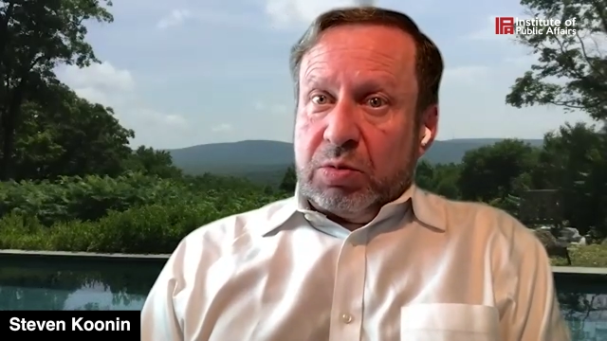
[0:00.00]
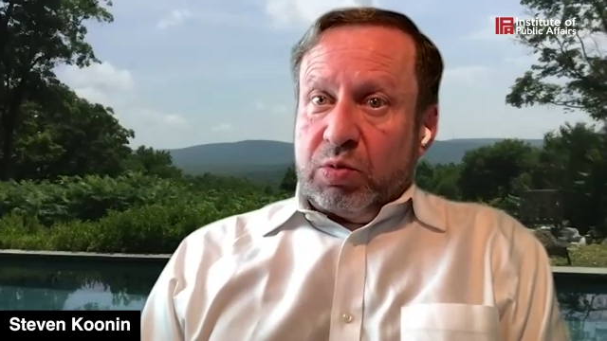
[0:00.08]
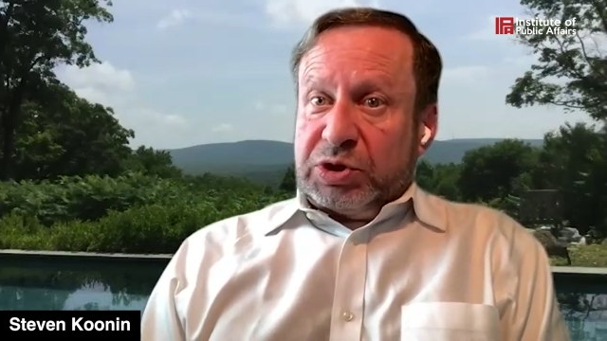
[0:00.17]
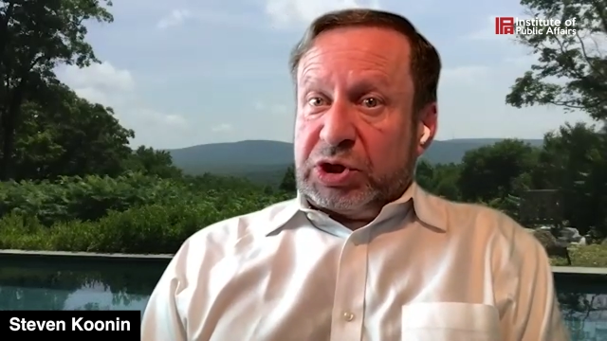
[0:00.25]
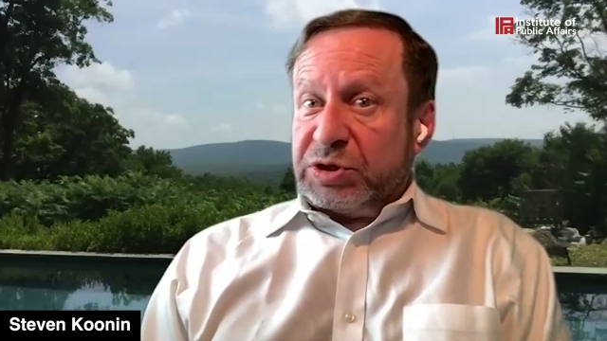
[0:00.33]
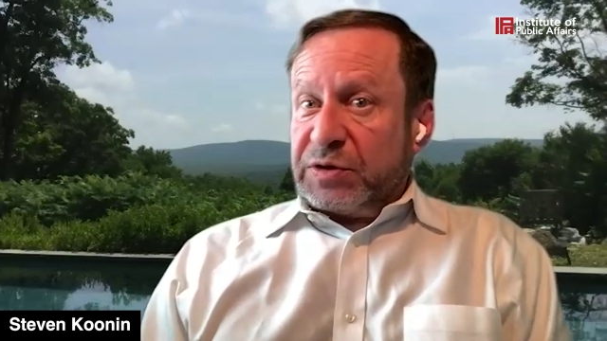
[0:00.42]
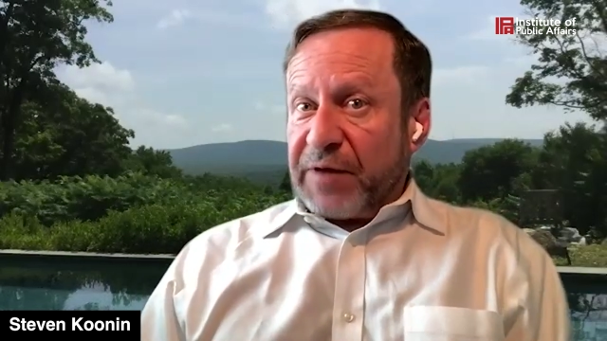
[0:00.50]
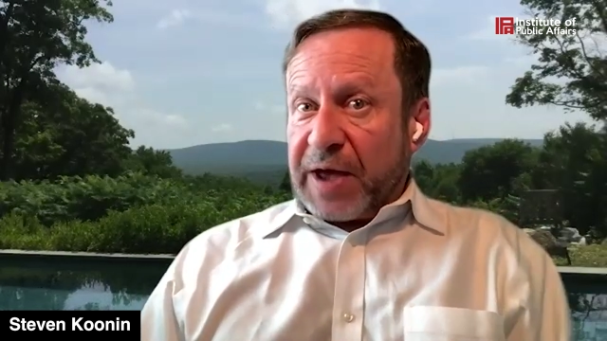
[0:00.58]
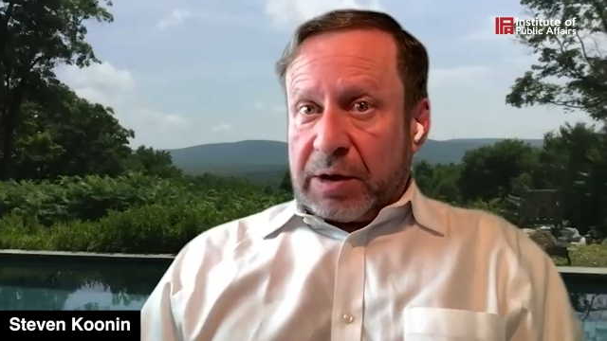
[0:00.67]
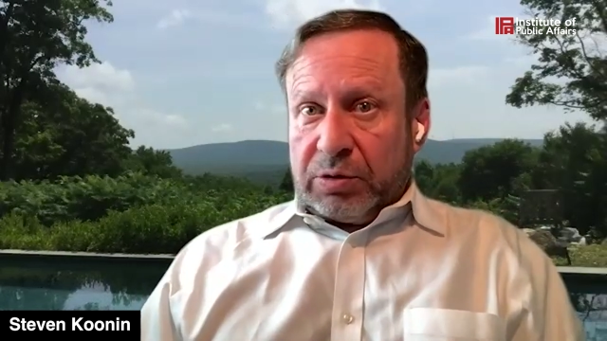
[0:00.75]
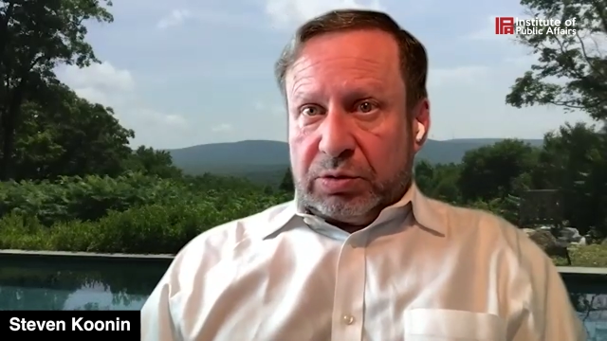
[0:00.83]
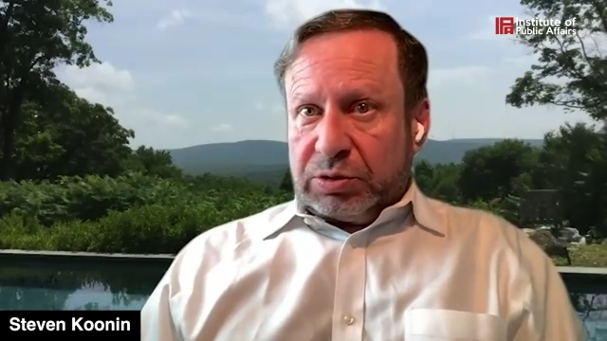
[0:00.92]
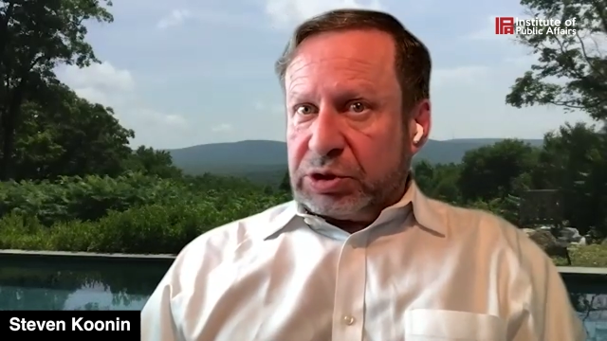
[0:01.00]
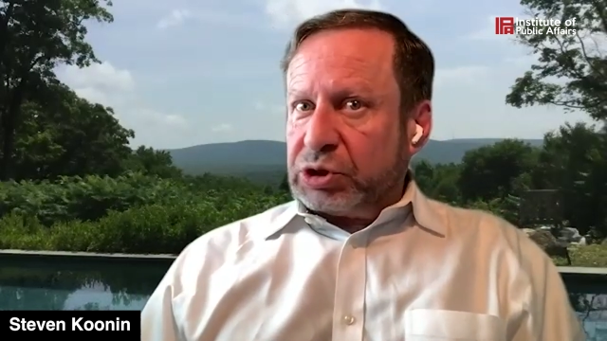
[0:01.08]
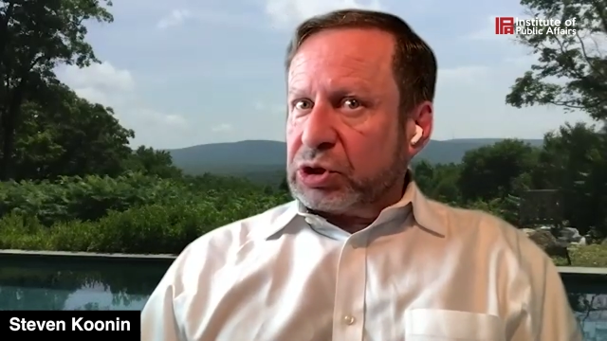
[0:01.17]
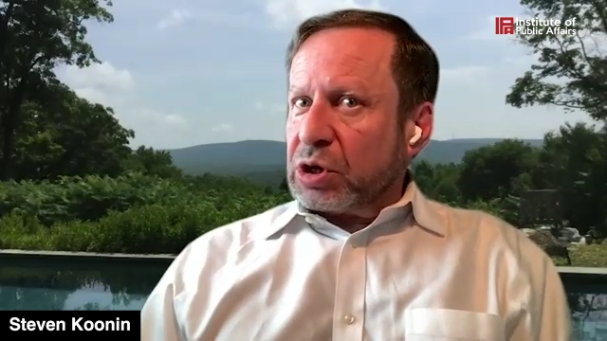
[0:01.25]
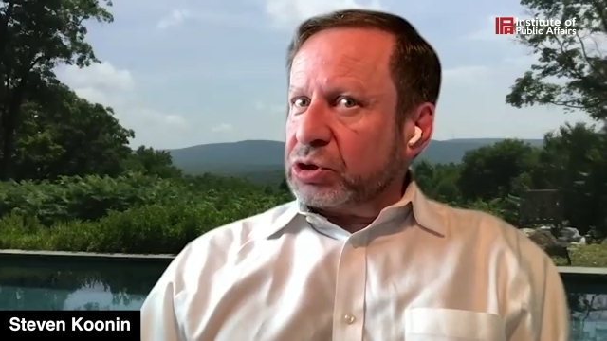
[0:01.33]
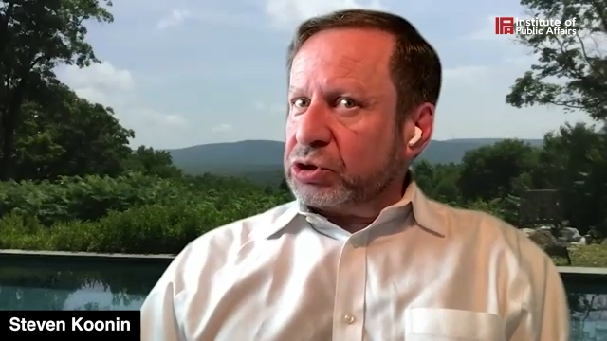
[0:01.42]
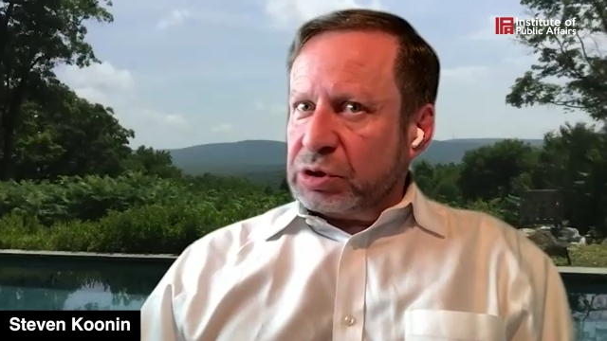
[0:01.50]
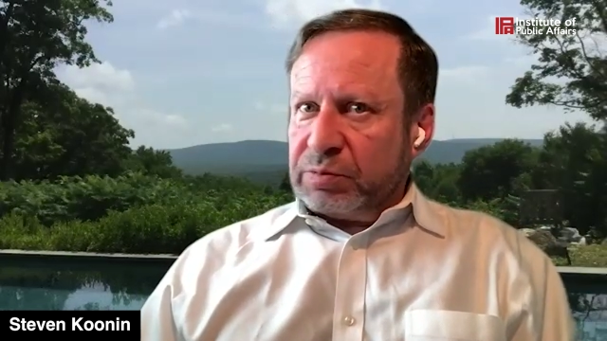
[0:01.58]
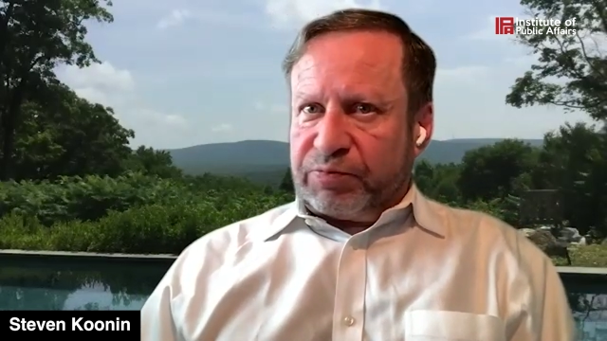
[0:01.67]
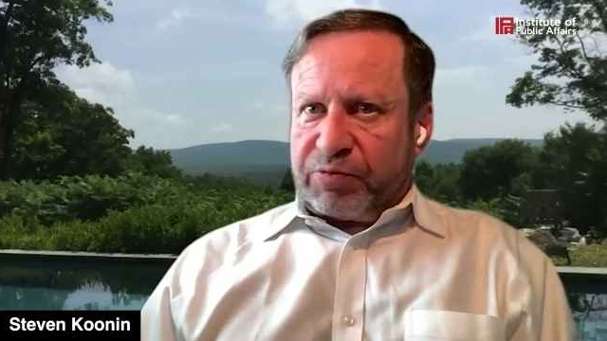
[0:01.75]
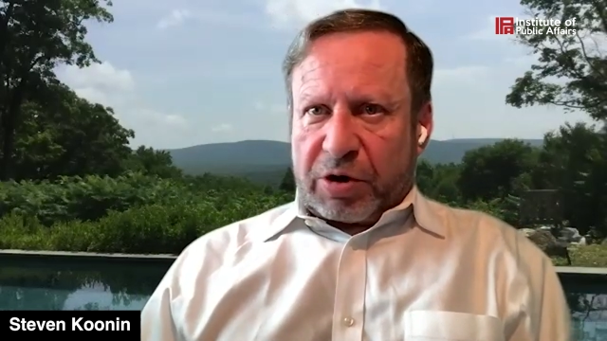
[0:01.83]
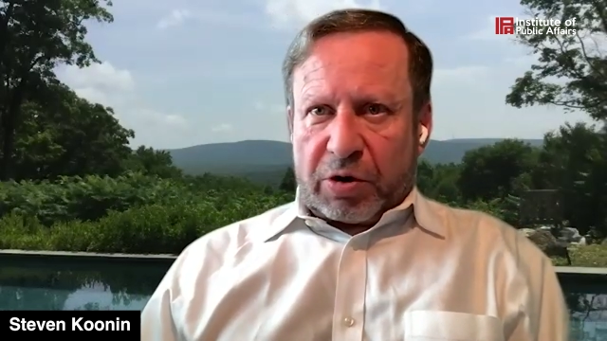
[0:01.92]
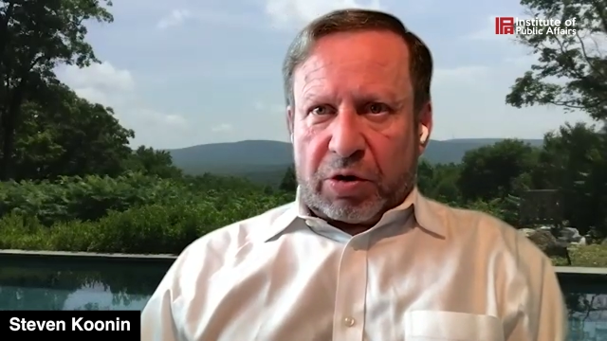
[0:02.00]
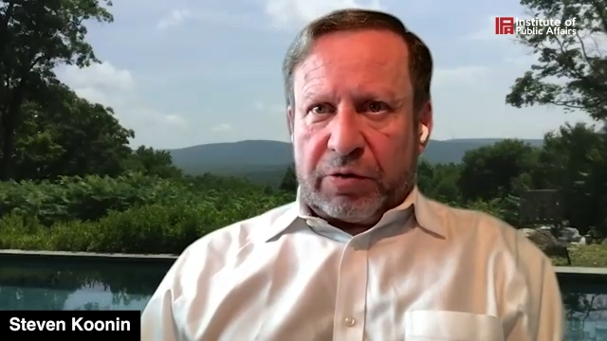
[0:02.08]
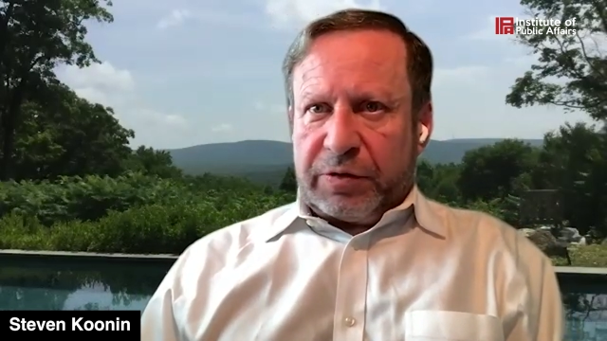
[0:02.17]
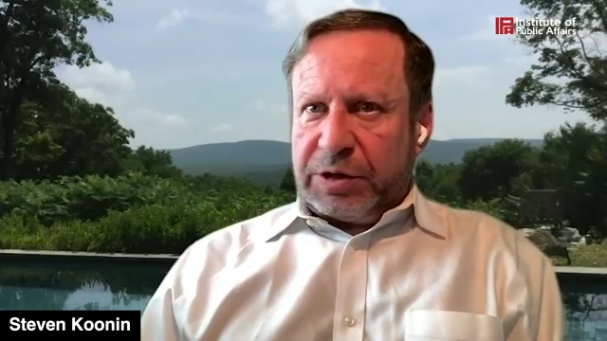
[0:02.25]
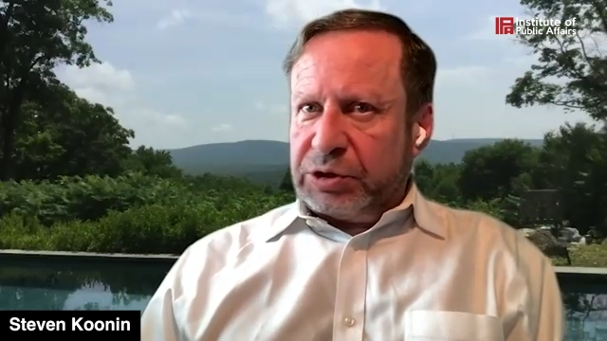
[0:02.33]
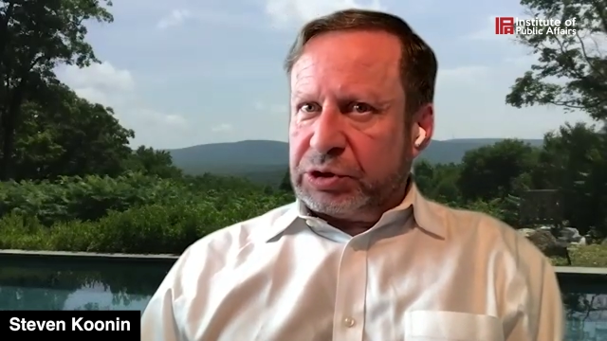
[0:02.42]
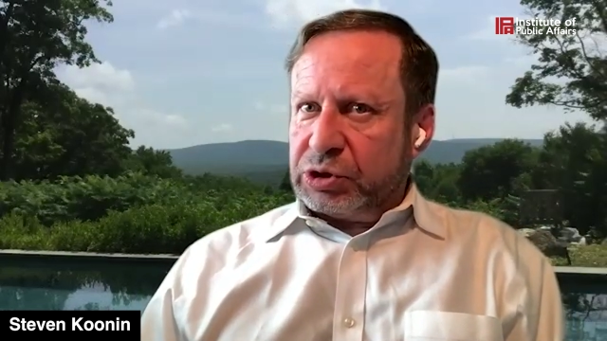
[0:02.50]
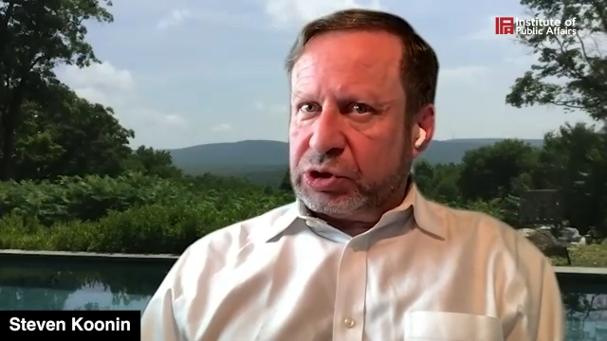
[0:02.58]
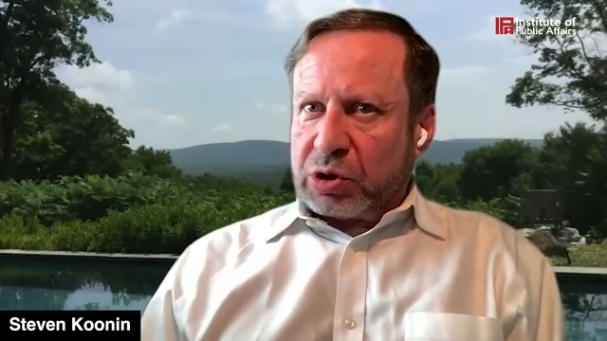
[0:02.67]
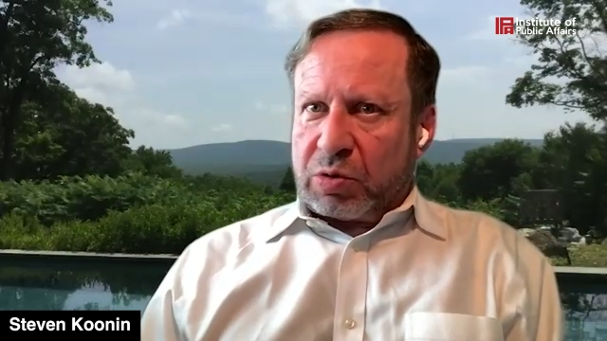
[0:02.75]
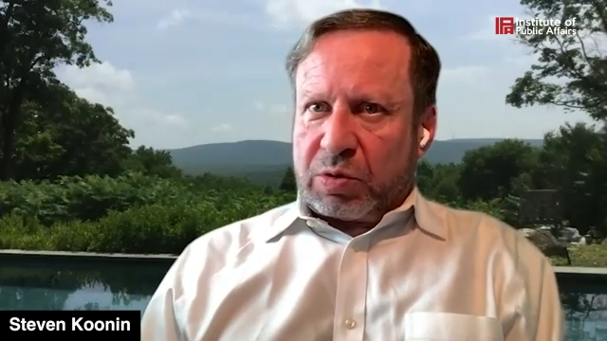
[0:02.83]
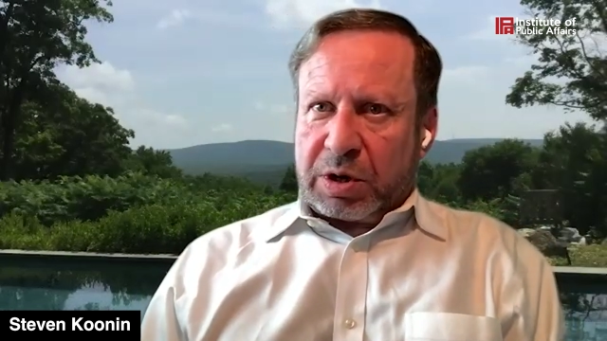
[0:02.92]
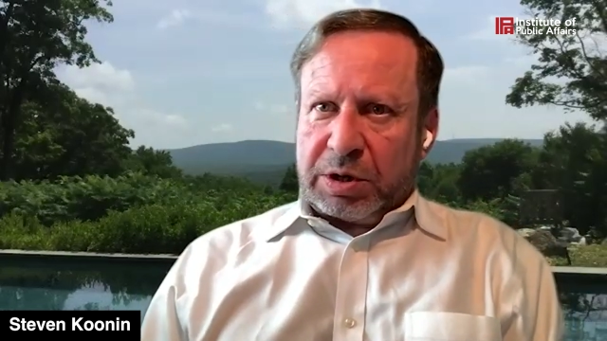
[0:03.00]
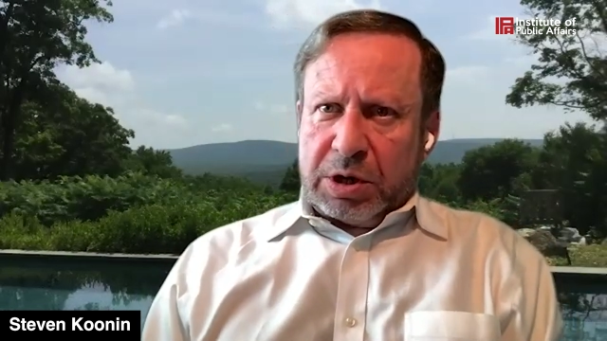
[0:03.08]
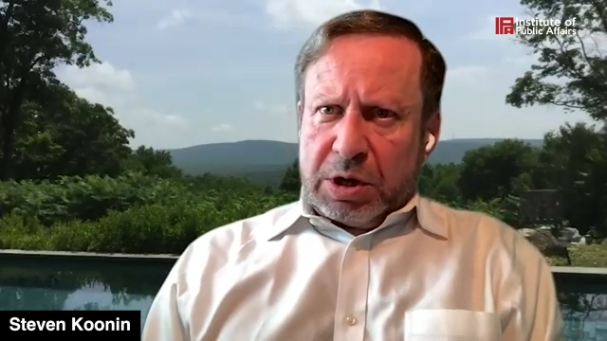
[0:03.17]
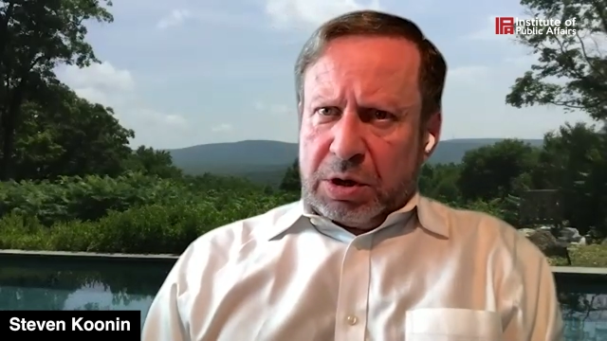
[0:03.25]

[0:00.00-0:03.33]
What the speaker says: which is a values discussion, priorities, and so on,